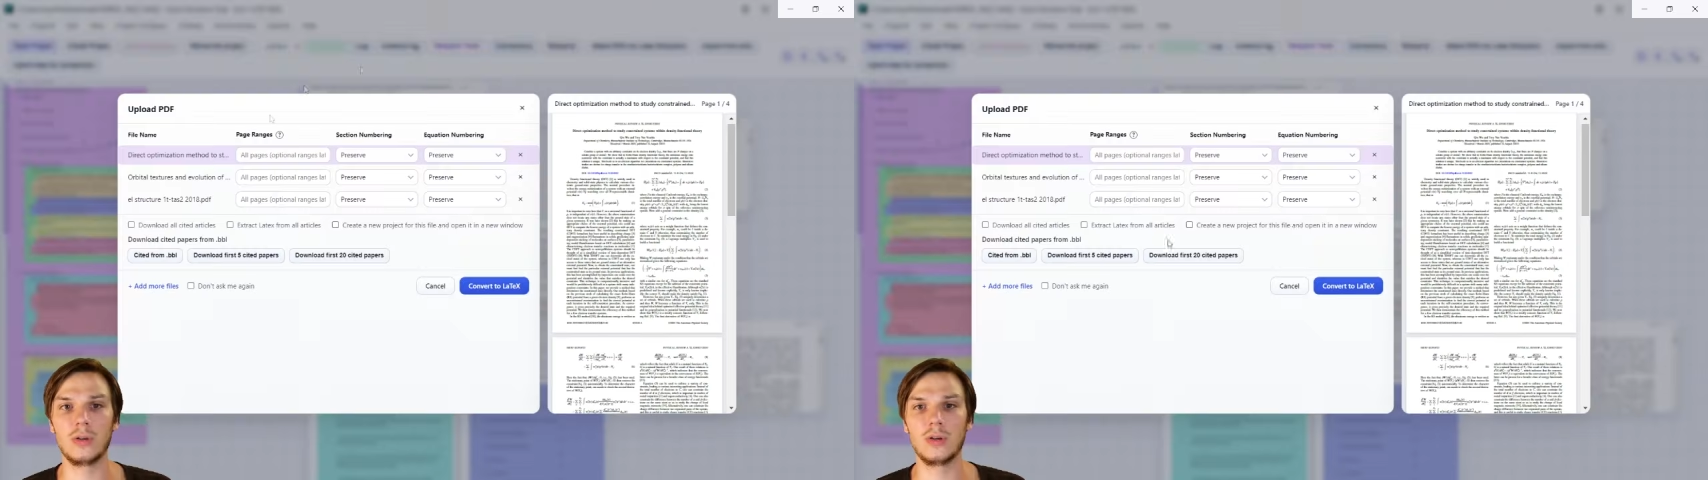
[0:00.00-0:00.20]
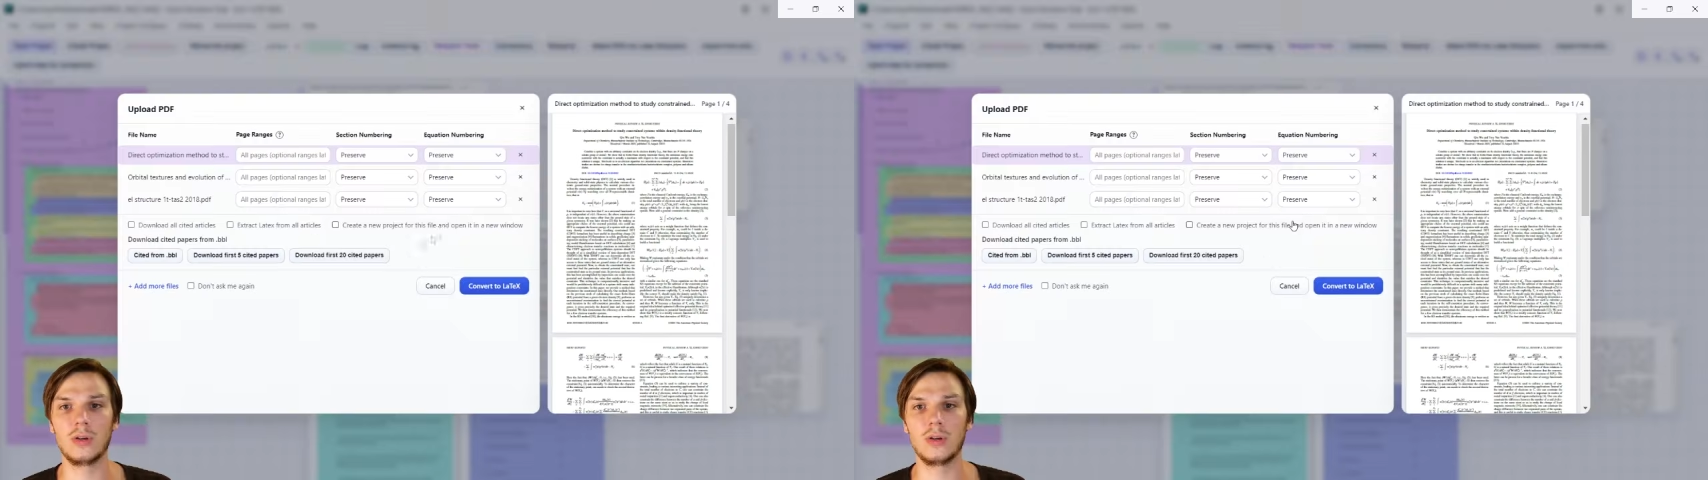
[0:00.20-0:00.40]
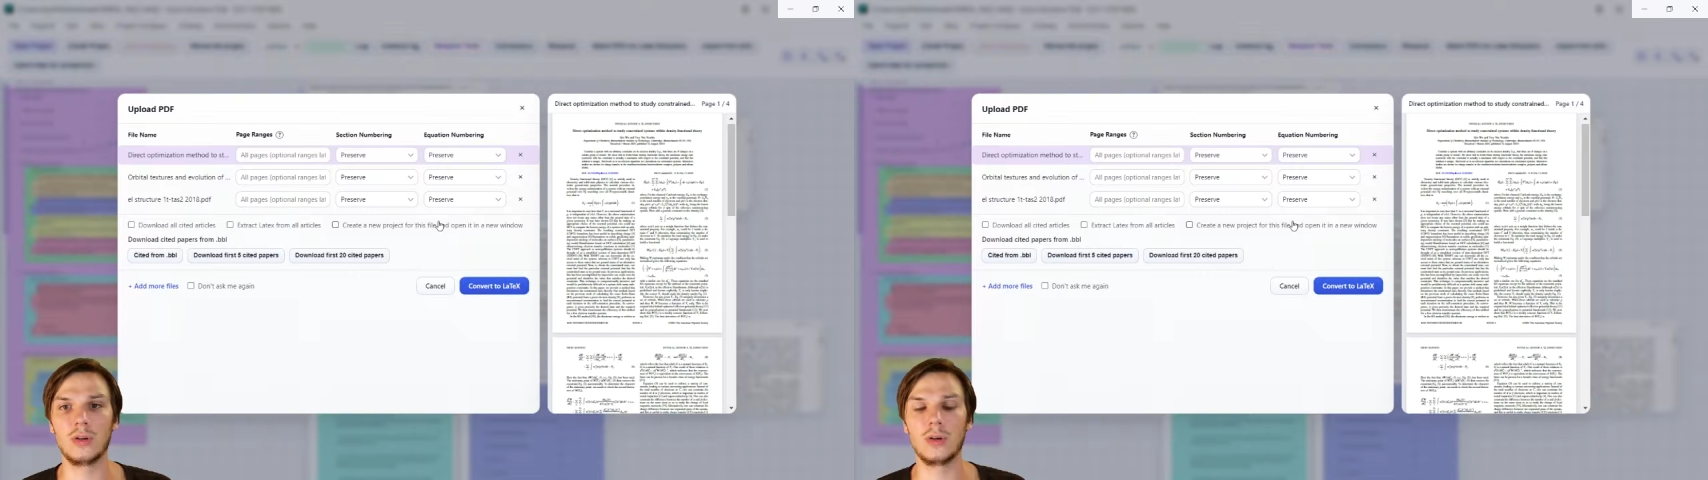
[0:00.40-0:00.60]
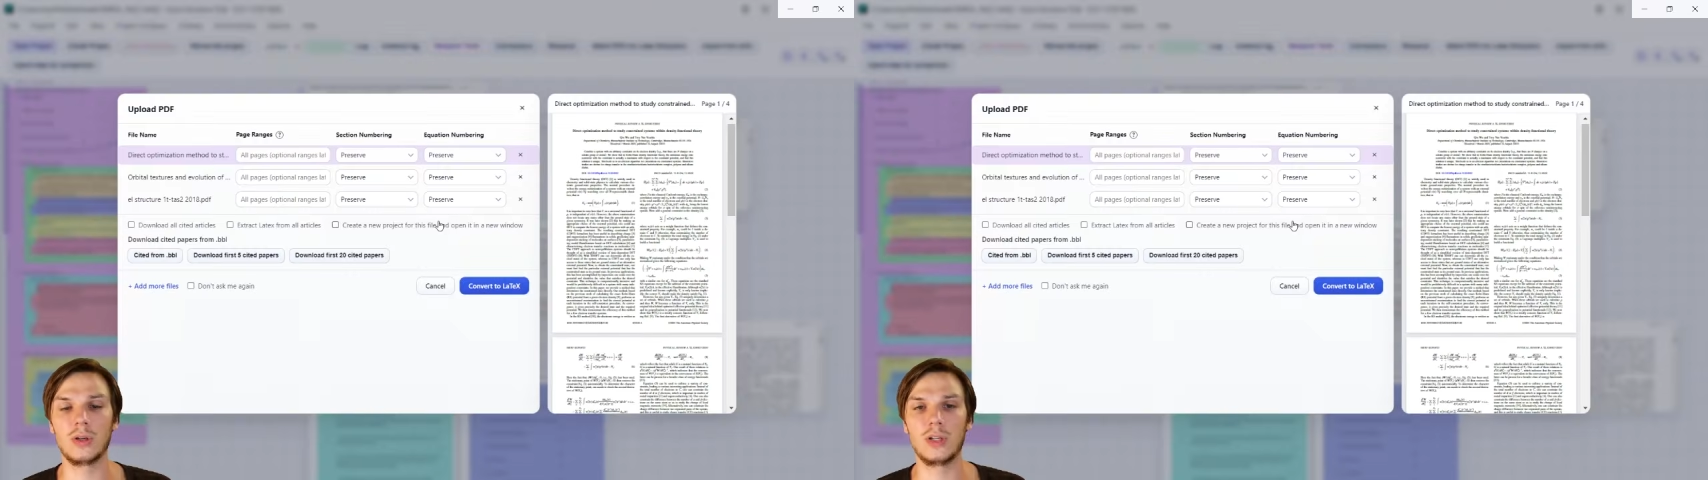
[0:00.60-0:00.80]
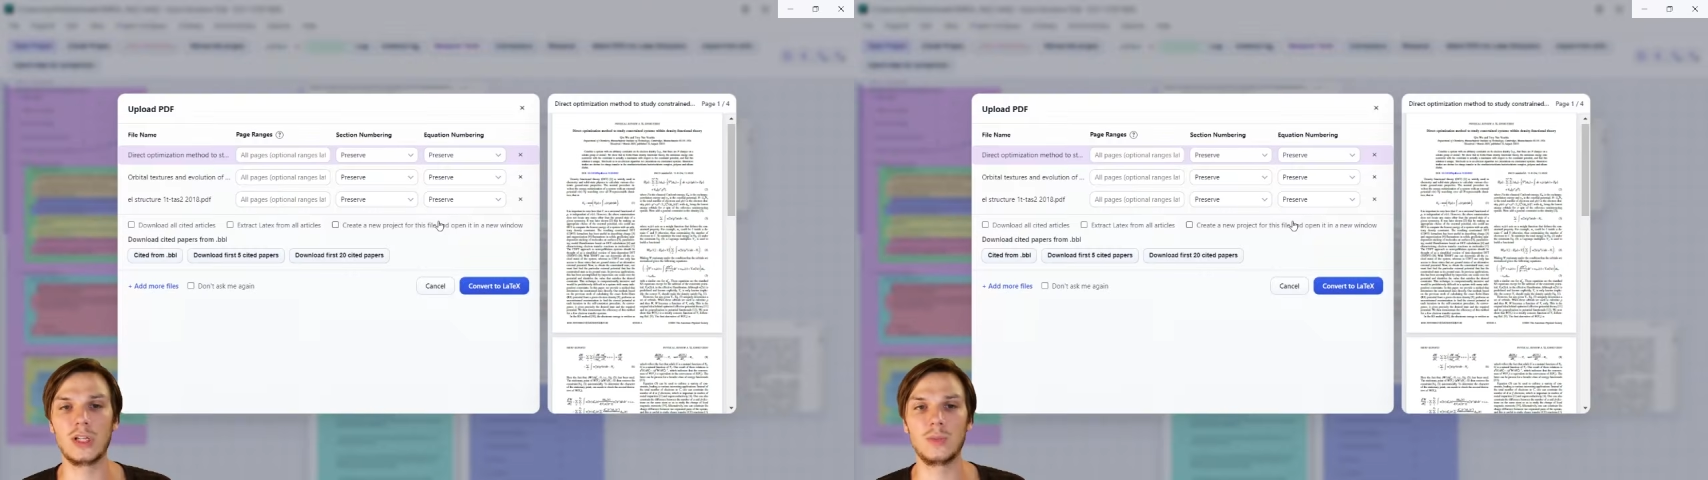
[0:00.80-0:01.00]
the
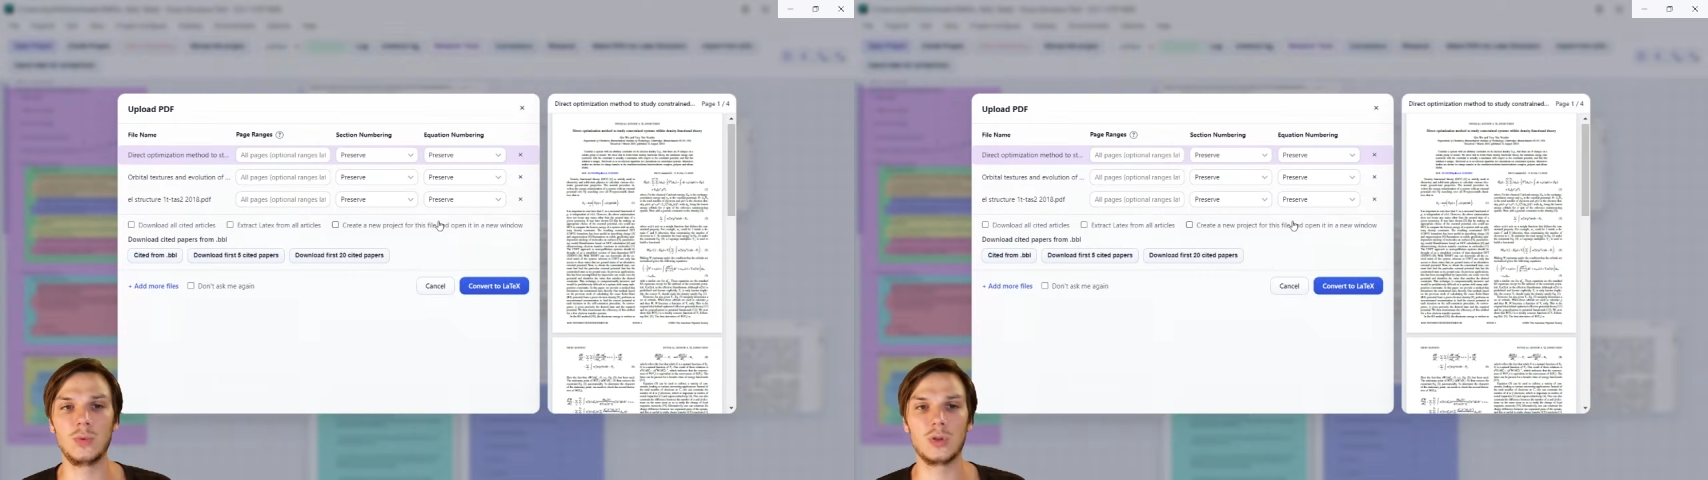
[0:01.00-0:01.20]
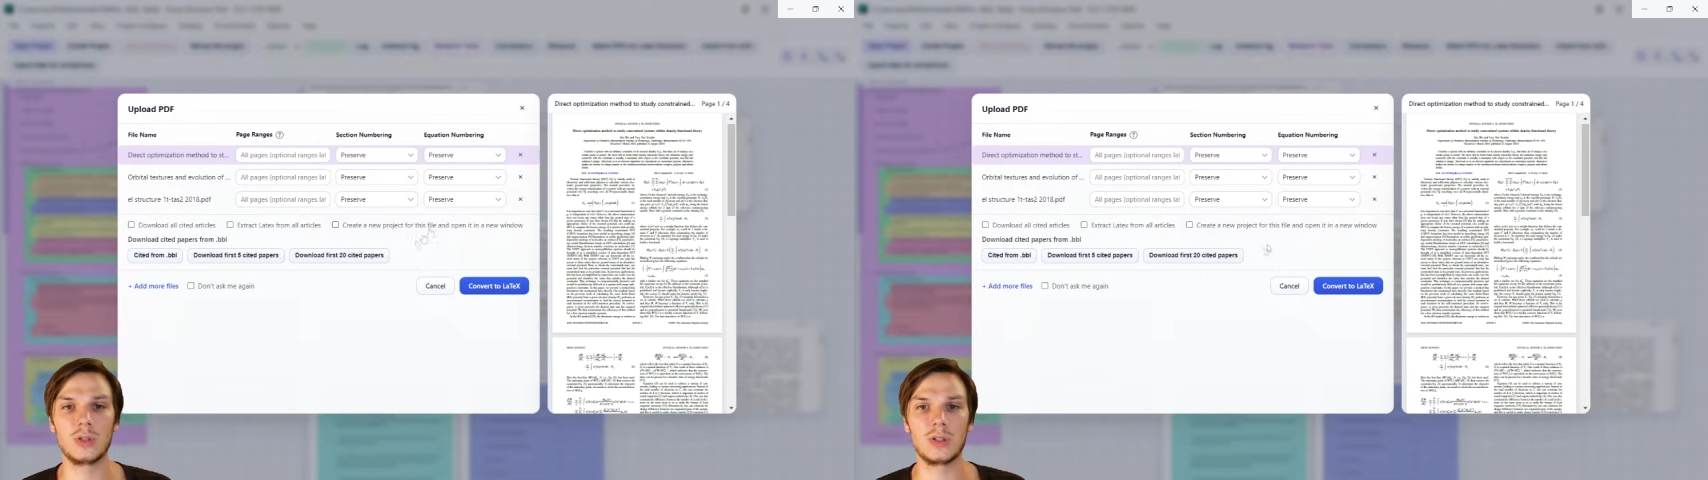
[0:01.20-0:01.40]
textbooks